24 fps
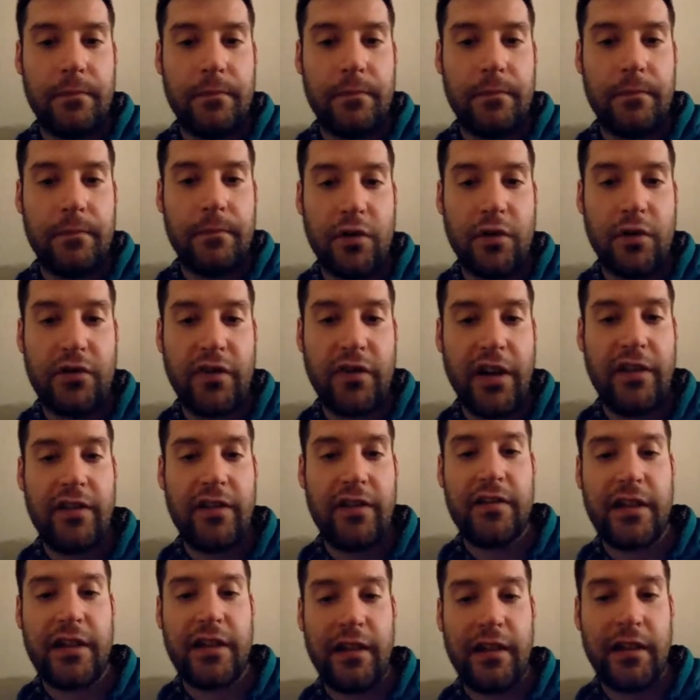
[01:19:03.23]
Horse
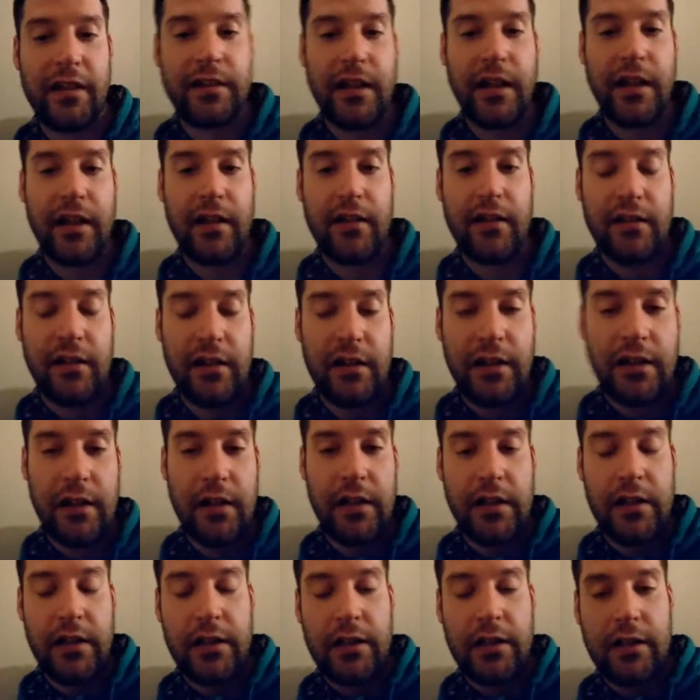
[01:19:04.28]
feathers, I like that.
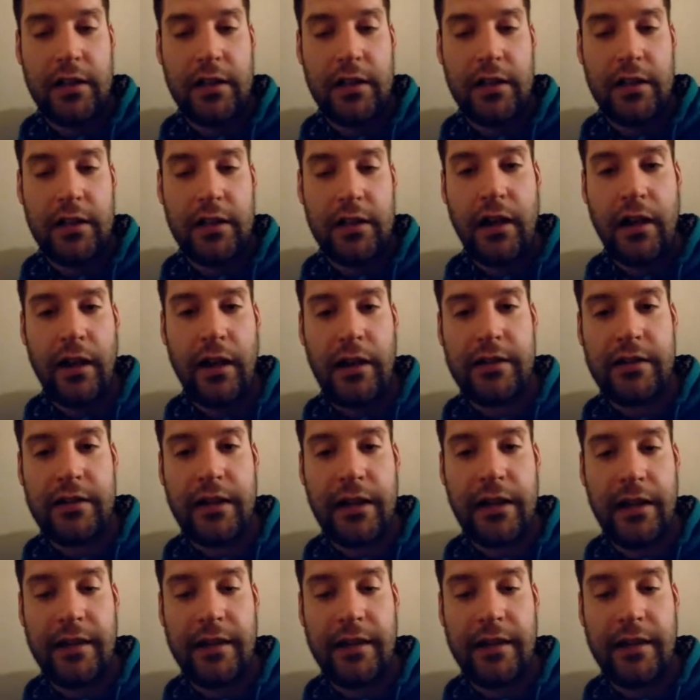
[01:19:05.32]
Honestly,